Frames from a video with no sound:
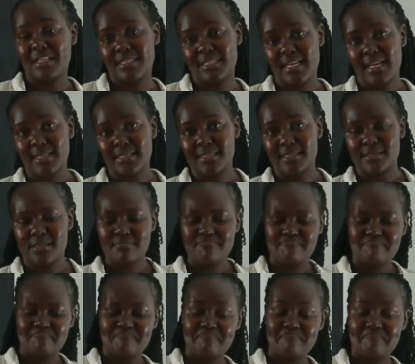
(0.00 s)
taxi,
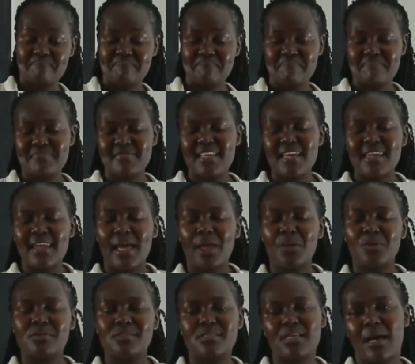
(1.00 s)
then I
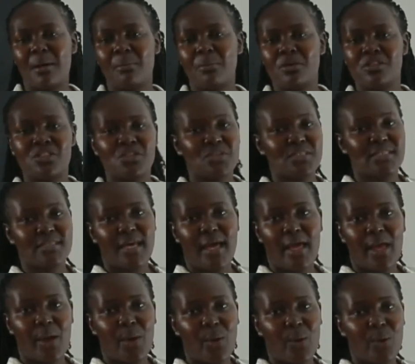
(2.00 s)
use a
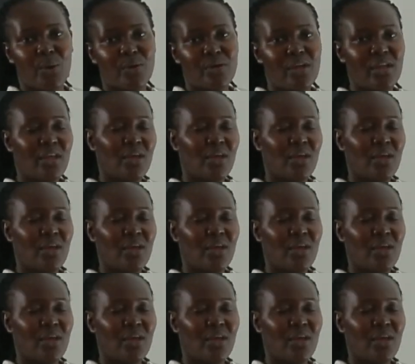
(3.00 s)
motorcycle.